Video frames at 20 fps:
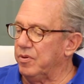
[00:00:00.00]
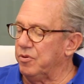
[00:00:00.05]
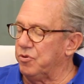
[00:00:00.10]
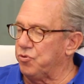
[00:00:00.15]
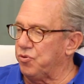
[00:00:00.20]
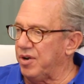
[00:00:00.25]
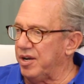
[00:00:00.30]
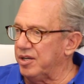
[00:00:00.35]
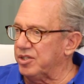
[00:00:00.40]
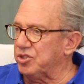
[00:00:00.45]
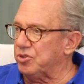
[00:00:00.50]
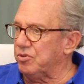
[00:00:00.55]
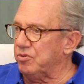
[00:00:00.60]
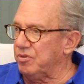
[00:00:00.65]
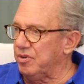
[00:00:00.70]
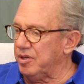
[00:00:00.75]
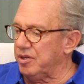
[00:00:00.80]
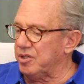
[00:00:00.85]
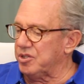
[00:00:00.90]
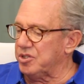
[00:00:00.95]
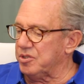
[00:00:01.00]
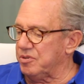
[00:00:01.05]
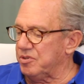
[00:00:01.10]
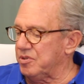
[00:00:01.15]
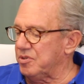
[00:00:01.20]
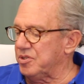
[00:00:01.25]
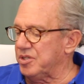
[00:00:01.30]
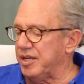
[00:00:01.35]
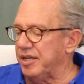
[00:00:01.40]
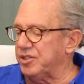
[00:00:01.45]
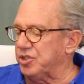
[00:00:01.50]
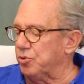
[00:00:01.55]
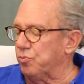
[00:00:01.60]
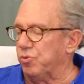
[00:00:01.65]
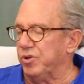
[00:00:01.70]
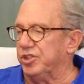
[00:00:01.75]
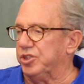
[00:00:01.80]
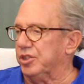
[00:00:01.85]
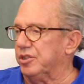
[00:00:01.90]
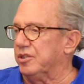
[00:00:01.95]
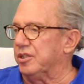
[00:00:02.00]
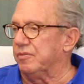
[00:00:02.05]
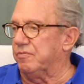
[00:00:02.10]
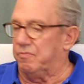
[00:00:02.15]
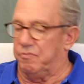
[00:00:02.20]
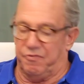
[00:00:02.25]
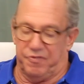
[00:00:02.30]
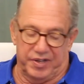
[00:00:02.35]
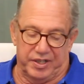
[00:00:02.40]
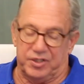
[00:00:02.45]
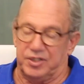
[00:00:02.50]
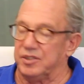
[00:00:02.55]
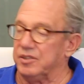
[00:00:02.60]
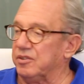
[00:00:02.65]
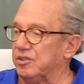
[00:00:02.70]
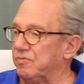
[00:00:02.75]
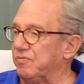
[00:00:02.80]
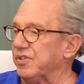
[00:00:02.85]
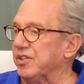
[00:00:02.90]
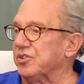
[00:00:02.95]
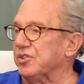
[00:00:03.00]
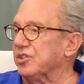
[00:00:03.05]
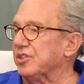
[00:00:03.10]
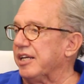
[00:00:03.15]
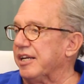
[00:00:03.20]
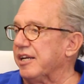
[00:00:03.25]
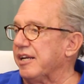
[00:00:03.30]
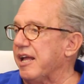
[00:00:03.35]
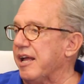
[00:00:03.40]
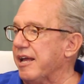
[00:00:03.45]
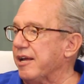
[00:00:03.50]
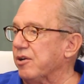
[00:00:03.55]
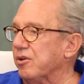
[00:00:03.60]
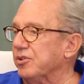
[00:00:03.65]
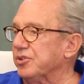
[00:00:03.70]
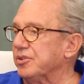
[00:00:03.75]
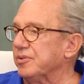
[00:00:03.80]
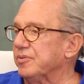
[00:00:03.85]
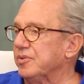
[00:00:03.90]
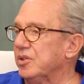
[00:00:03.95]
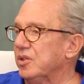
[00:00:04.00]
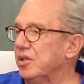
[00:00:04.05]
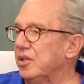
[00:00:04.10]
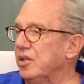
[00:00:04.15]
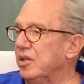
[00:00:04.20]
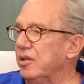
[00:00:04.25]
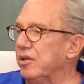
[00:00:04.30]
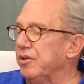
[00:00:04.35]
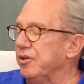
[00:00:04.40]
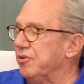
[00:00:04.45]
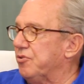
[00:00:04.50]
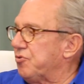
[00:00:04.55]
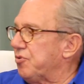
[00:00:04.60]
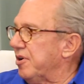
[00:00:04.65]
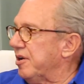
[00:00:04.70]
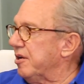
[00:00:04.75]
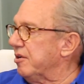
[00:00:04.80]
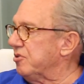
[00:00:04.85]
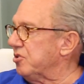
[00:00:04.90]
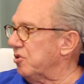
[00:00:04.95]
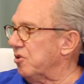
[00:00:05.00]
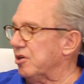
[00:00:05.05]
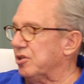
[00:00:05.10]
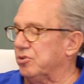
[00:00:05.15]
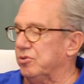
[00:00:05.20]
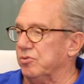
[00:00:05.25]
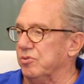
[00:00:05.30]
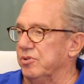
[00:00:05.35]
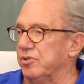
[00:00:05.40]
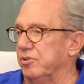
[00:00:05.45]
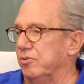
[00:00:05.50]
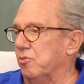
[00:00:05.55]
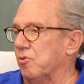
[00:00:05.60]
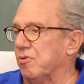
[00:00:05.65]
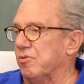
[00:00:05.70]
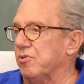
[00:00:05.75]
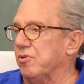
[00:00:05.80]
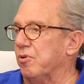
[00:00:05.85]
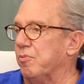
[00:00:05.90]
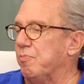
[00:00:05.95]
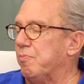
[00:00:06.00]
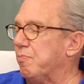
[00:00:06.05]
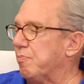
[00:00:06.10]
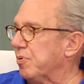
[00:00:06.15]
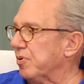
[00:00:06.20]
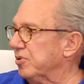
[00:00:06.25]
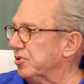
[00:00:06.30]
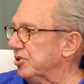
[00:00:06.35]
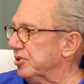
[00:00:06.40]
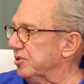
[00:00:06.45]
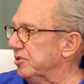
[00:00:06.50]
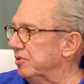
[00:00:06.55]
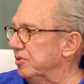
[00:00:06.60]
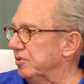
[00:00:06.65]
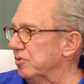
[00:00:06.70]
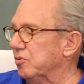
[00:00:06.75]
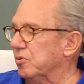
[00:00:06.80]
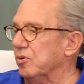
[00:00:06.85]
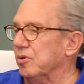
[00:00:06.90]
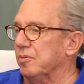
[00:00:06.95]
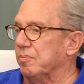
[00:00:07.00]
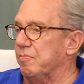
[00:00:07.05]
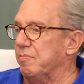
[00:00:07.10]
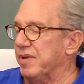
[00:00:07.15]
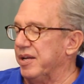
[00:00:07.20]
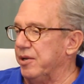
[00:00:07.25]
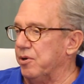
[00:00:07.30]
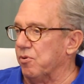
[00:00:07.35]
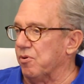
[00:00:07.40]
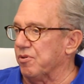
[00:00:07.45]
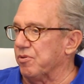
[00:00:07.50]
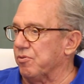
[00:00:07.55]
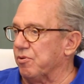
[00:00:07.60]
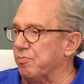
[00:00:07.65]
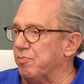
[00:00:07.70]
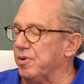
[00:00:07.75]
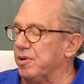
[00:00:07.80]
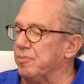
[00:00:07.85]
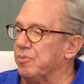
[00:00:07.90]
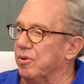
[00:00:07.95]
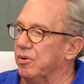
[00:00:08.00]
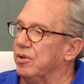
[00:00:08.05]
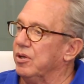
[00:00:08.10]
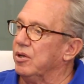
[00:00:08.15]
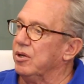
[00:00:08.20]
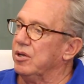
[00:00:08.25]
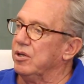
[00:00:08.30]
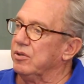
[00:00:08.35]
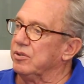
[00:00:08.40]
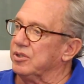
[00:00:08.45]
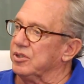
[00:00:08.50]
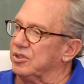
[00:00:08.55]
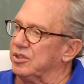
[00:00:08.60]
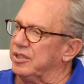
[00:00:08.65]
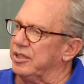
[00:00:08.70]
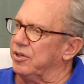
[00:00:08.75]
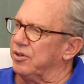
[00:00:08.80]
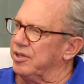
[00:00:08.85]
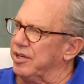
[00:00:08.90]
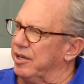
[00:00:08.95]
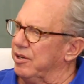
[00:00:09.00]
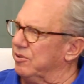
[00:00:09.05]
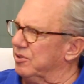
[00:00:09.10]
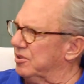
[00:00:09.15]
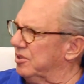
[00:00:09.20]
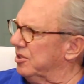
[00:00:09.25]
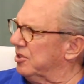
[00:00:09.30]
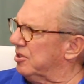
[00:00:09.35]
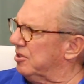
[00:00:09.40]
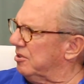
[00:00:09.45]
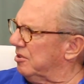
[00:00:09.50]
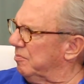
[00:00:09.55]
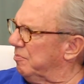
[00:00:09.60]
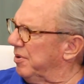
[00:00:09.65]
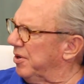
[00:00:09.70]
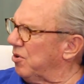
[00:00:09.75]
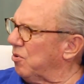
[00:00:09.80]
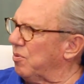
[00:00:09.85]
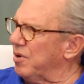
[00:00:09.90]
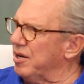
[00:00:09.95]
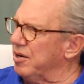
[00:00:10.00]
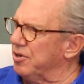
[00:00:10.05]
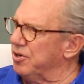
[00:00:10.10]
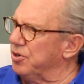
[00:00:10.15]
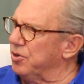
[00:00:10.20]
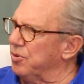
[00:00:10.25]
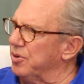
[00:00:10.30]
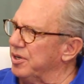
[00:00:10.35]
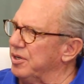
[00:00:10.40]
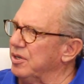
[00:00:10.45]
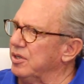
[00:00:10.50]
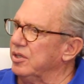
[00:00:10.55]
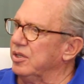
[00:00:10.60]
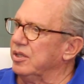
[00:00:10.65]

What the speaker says: try to say it's a widget that fixes ankles. You try to talk to an ortho person or many ortho people. Just say, okay, is this a better way to do it?